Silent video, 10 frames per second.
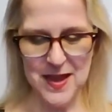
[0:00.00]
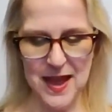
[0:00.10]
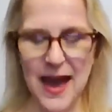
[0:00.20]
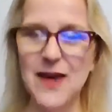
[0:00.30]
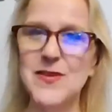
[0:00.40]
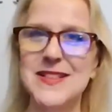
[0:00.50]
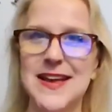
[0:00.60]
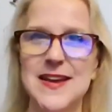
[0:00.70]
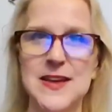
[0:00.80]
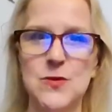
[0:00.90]
having
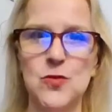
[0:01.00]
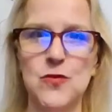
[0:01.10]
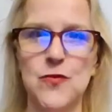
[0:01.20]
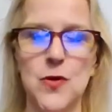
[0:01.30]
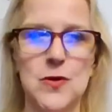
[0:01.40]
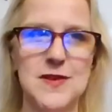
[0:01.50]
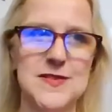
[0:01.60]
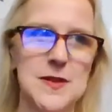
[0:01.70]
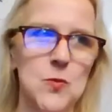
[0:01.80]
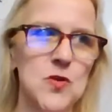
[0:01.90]
that inward
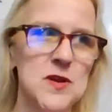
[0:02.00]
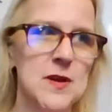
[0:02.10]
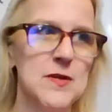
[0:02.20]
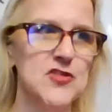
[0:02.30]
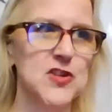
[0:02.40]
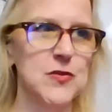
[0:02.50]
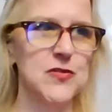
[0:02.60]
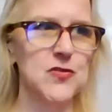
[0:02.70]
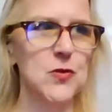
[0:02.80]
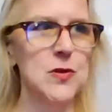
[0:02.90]
focus, and I want to share a
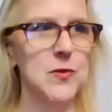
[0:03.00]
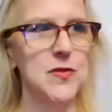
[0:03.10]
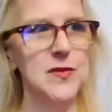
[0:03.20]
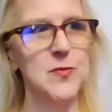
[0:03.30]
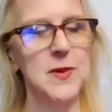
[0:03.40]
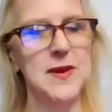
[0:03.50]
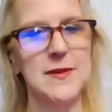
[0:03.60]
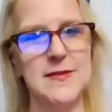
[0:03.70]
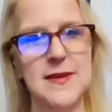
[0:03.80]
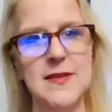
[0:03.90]
story with this,
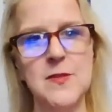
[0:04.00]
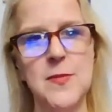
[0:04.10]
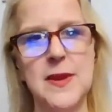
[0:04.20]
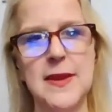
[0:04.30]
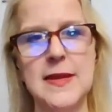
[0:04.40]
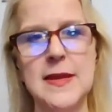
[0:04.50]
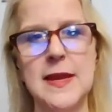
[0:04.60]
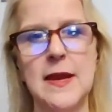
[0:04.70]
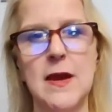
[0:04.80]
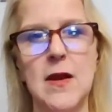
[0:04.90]
because in the
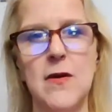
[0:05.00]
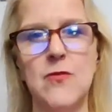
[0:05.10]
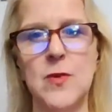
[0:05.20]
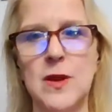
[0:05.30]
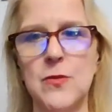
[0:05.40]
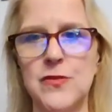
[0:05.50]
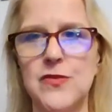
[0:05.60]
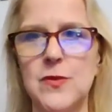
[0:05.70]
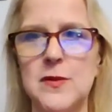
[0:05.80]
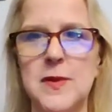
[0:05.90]
beginning of when I was
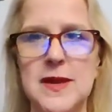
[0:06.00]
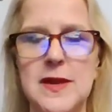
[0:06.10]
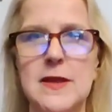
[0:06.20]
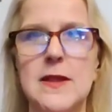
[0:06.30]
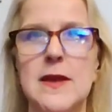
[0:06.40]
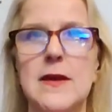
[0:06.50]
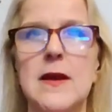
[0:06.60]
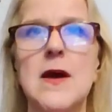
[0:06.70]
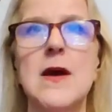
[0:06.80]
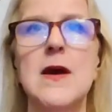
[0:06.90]
doing my healing
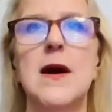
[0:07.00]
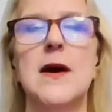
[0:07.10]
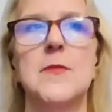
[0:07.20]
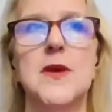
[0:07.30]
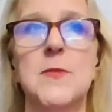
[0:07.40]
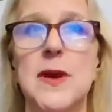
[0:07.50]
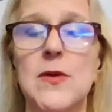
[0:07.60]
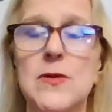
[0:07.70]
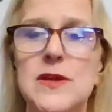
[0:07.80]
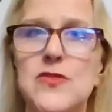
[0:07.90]
in my
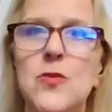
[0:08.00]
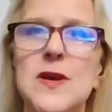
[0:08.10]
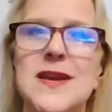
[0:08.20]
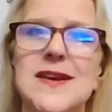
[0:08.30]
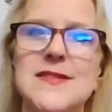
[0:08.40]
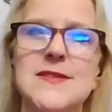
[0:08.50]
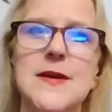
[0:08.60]
early 20s,